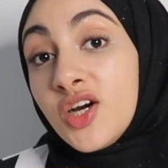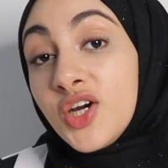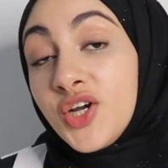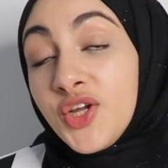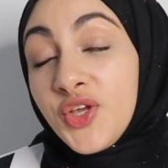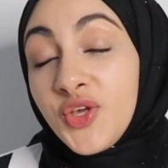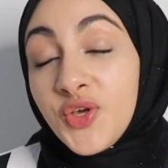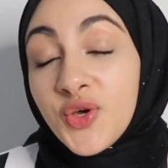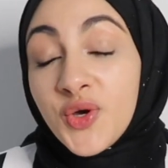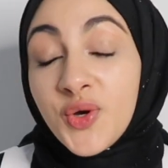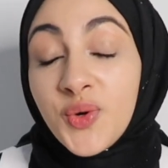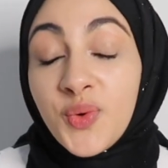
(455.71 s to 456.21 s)
are
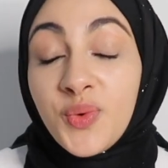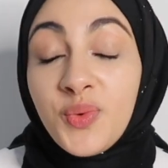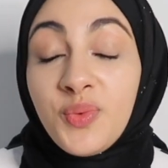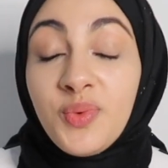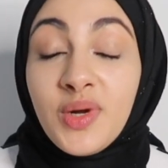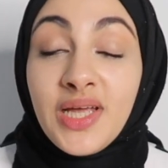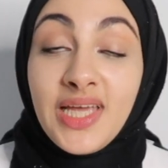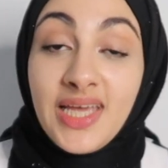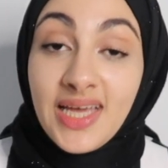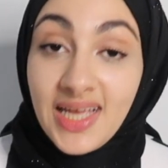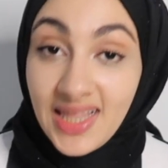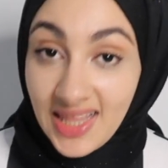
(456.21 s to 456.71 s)
you
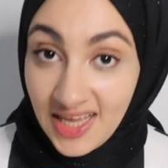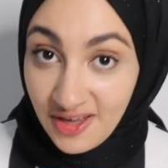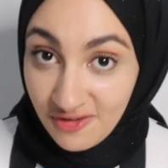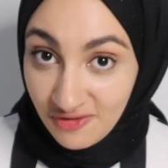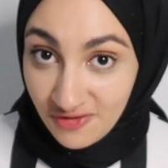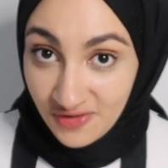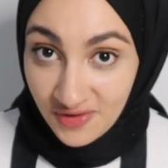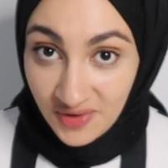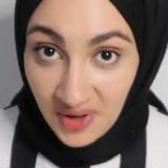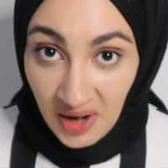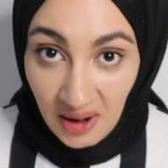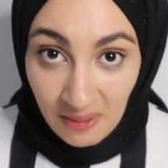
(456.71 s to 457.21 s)
really
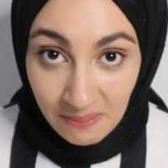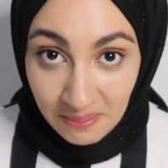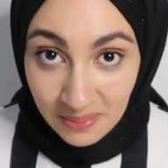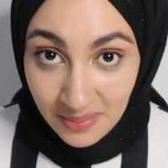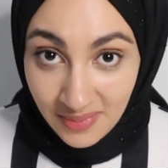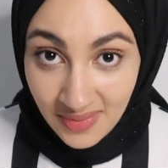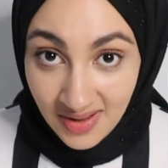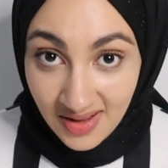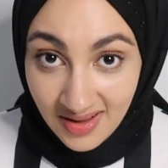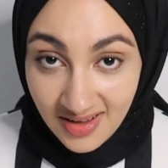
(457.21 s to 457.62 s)
from?